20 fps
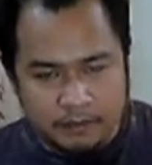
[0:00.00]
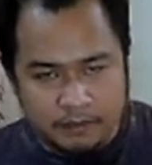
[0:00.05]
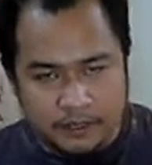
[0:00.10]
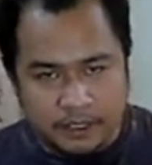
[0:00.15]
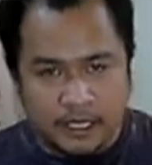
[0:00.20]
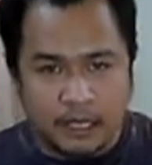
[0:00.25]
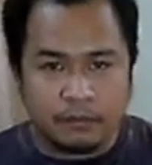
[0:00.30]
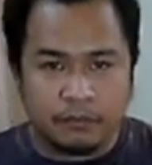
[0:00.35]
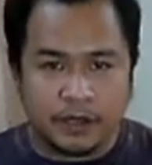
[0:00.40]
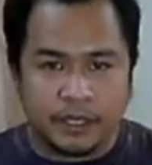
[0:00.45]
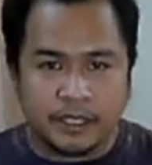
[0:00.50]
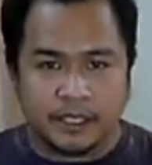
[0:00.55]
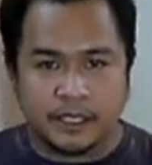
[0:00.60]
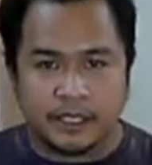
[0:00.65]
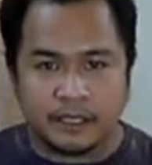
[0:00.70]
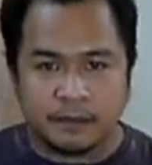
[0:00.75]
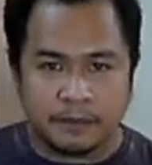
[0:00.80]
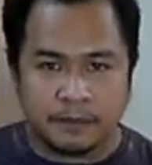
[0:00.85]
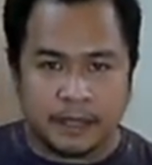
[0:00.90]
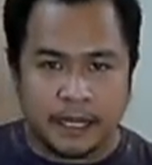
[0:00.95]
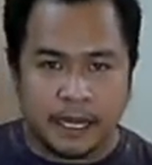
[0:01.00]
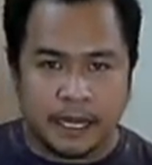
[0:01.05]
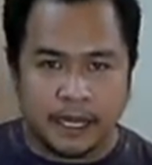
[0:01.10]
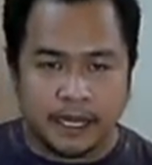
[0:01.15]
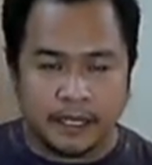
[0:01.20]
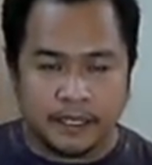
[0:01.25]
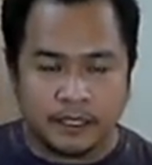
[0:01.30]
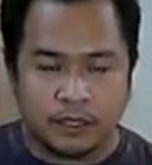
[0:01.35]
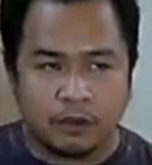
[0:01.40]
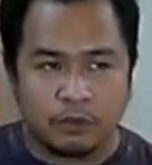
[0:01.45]
Same reasons
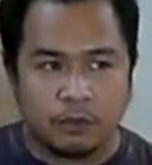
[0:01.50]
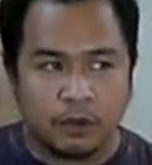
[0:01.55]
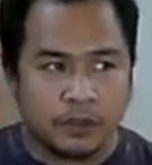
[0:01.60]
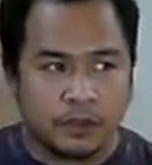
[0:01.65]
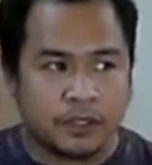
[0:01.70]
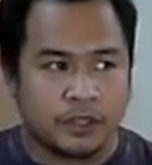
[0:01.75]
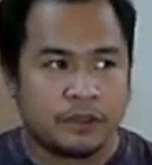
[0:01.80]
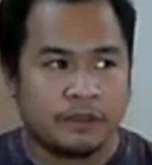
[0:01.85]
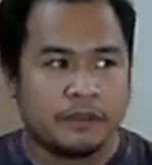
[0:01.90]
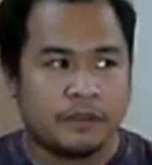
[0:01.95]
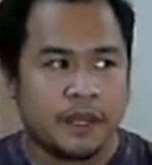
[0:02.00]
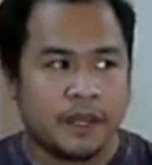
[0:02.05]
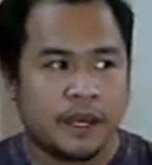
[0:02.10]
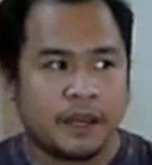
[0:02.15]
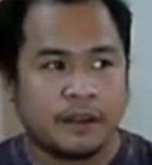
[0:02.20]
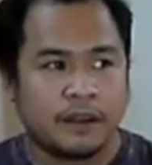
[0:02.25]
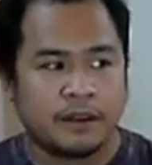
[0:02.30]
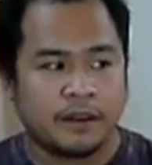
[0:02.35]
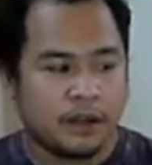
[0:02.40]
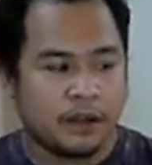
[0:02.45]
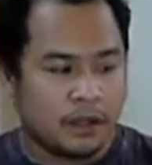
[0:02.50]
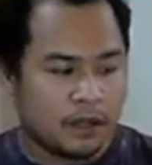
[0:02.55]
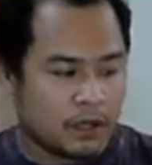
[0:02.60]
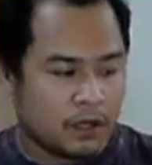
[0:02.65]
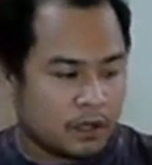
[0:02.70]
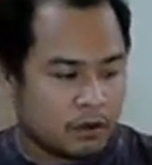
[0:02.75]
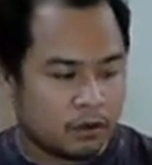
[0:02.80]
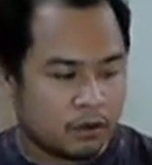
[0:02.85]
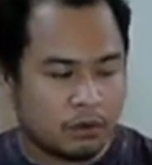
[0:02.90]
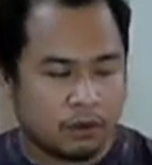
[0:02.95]
apply. So most of their
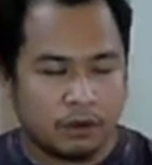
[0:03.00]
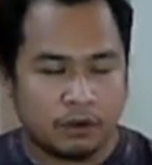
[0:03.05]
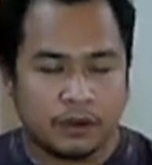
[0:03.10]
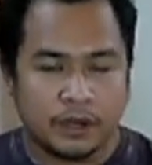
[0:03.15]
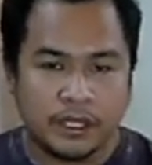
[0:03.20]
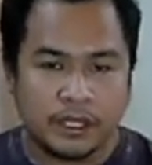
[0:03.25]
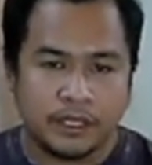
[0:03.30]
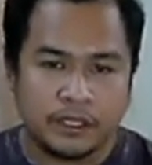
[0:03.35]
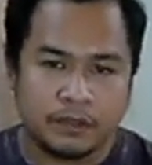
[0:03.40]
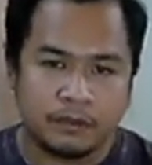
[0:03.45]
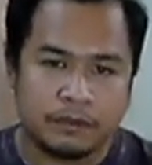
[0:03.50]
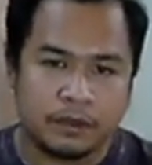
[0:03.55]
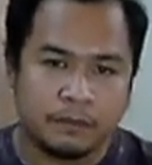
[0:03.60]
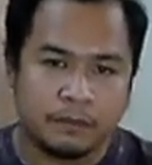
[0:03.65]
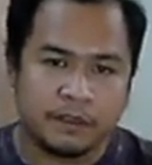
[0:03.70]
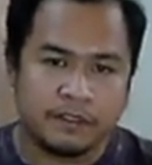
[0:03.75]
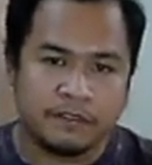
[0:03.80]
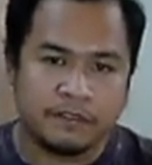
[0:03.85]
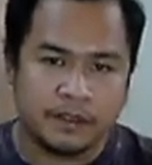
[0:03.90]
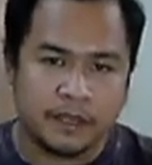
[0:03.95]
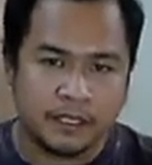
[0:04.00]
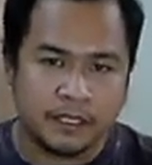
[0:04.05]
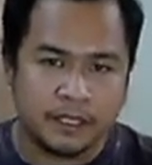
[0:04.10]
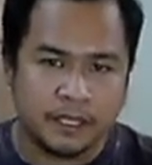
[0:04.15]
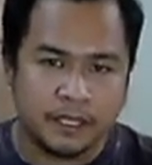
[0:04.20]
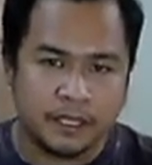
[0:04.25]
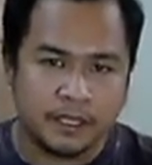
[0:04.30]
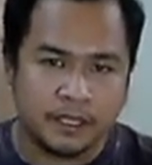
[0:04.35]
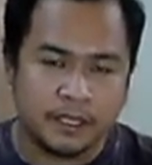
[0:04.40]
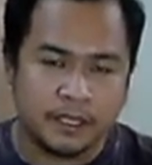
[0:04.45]
quarries will be
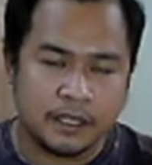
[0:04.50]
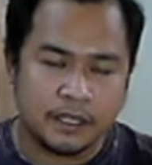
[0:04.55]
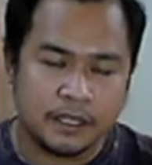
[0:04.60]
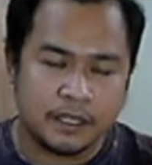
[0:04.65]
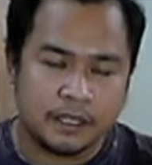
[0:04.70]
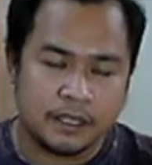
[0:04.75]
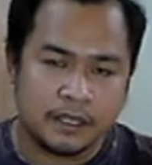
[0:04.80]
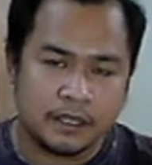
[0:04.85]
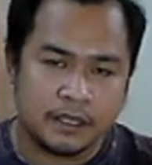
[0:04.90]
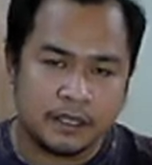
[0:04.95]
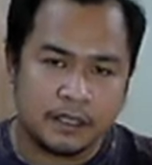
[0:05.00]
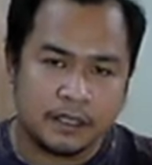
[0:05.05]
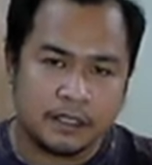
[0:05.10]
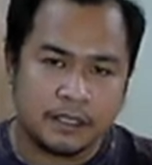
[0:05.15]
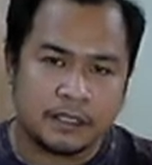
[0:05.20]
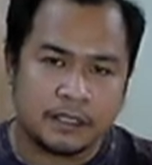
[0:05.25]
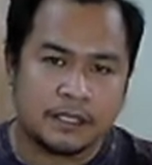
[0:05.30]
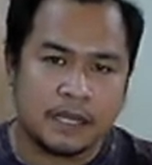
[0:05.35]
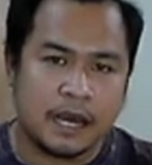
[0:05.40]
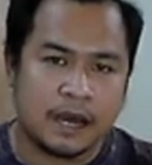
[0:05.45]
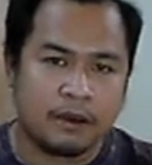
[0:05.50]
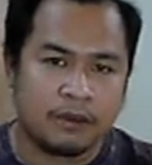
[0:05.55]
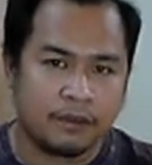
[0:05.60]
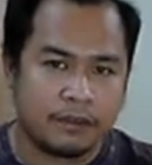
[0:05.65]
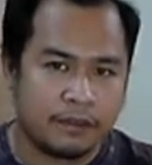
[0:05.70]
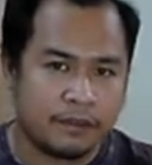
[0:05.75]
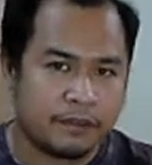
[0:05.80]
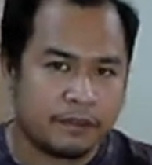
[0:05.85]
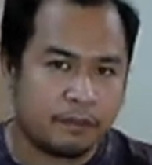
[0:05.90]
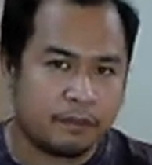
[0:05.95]
facing
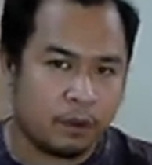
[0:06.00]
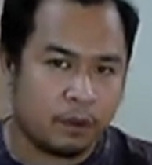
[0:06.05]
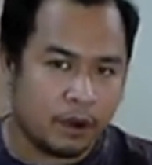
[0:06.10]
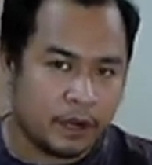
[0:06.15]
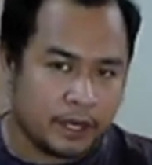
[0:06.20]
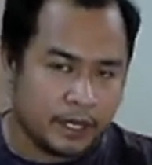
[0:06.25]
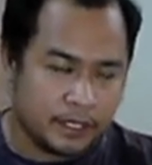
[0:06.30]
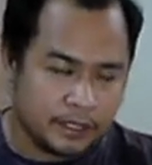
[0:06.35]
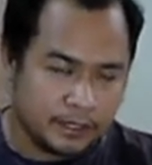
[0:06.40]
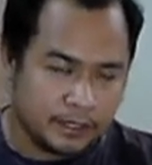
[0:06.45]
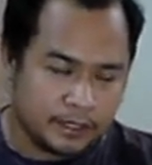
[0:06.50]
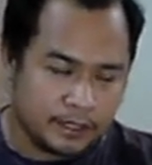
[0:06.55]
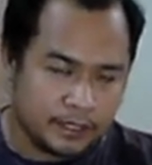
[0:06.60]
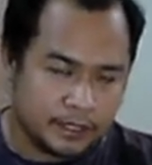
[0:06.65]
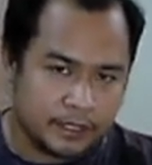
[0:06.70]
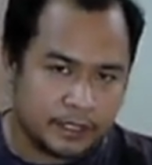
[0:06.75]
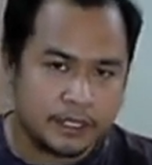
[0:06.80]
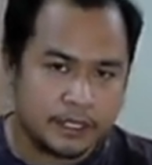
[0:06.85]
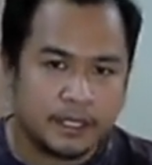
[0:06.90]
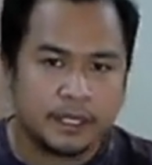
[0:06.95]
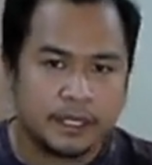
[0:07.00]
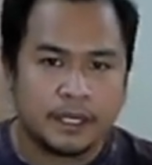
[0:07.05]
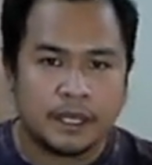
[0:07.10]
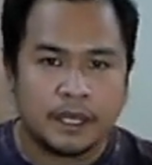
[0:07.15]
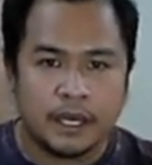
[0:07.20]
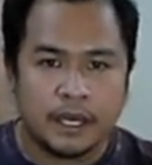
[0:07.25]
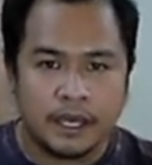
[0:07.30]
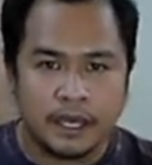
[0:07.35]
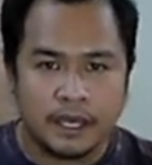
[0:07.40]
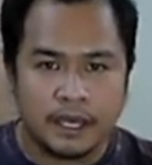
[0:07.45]
southwards,
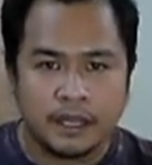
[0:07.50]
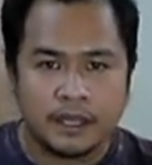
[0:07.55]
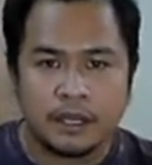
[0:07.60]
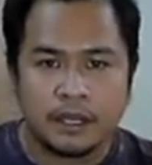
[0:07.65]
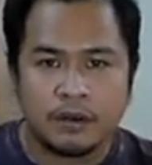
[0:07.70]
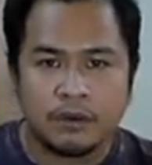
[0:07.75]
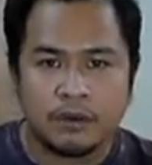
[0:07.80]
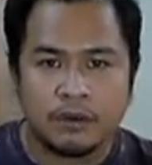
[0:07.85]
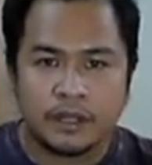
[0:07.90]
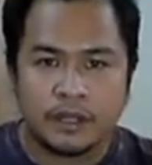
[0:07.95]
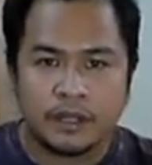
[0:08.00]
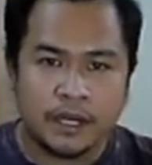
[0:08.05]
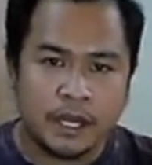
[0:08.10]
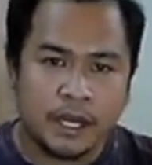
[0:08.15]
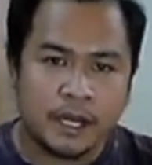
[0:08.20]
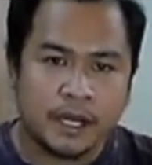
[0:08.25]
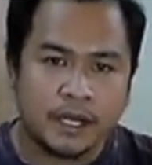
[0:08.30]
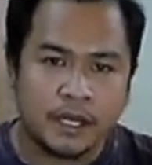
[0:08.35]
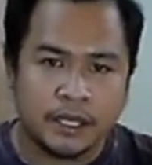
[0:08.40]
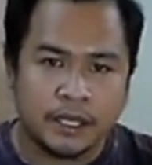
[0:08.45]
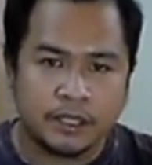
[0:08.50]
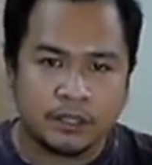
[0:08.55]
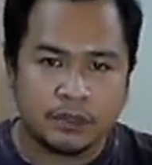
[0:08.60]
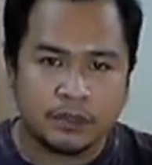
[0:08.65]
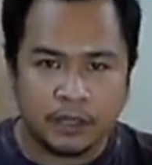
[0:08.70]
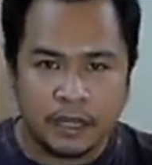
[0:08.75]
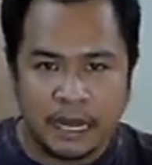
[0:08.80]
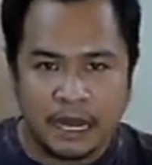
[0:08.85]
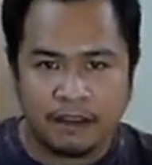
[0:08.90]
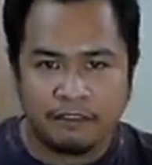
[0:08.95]
and the northern areas
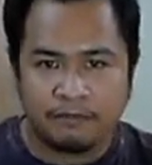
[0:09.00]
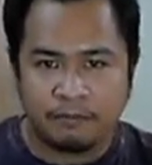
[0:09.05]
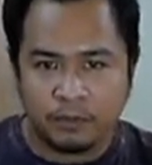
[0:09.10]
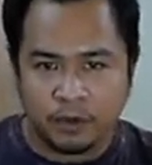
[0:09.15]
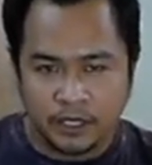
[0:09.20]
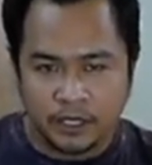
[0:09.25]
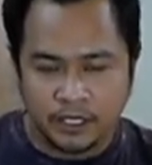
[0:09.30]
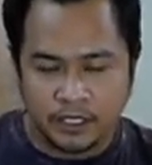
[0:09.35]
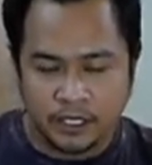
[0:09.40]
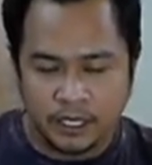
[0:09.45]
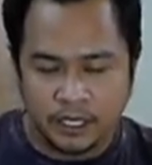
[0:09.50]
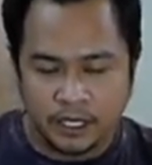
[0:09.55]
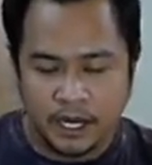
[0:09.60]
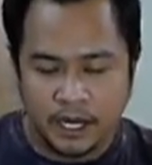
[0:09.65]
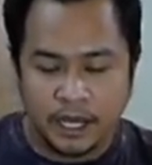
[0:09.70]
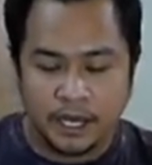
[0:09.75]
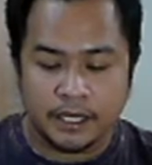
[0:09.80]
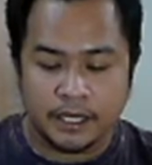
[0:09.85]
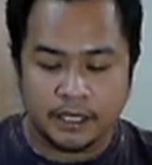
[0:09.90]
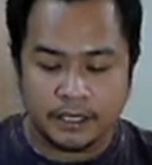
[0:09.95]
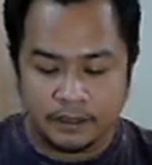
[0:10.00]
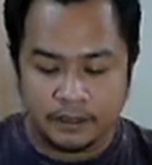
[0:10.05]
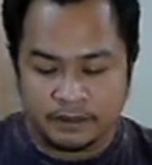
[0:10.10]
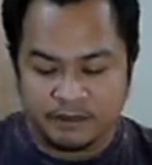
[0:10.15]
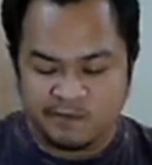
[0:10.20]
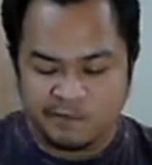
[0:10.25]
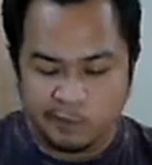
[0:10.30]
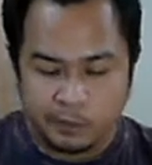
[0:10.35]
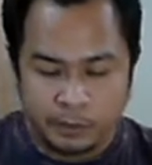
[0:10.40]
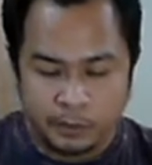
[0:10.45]
will have more sunlight.
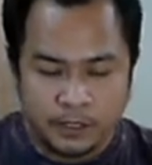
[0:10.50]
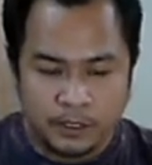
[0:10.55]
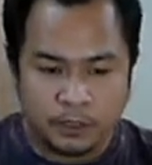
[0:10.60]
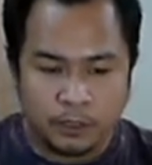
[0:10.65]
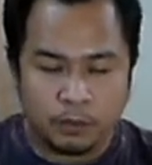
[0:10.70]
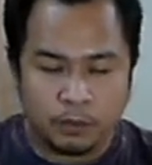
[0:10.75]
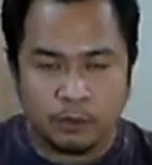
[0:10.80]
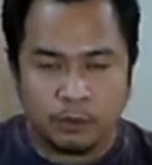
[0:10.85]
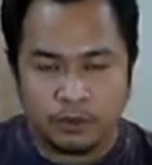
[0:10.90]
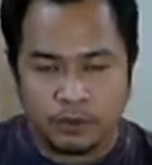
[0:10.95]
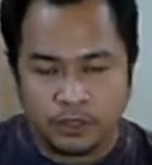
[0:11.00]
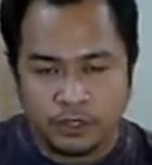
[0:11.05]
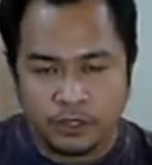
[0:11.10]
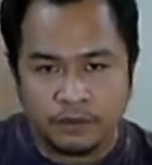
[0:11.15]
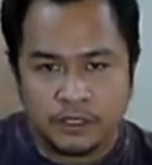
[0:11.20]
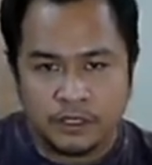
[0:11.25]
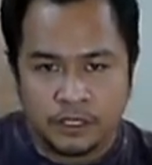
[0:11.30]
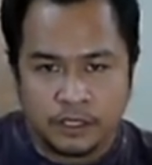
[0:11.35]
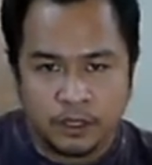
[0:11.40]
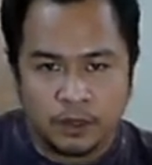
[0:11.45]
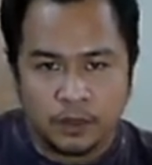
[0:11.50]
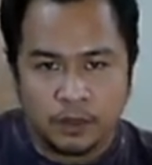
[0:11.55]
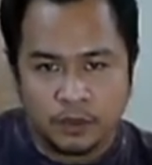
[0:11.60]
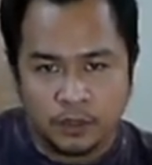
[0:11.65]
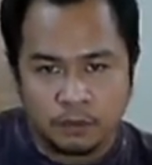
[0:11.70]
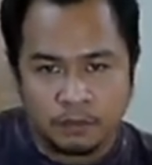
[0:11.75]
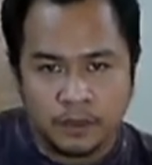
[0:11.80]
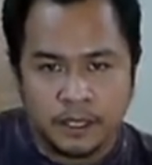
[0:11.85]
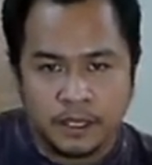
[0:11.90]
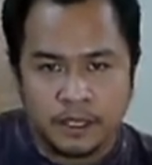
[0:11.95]
So most of the slopes
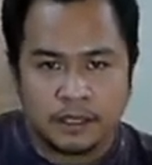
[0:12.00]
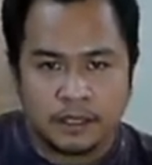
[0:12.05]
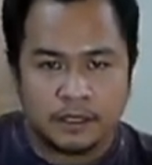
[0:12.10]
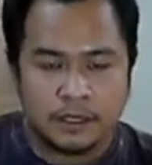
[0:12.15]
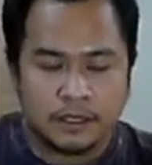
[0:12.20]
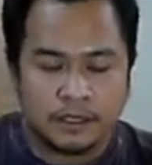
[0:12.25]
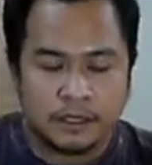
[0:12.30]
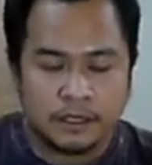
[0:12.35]
will be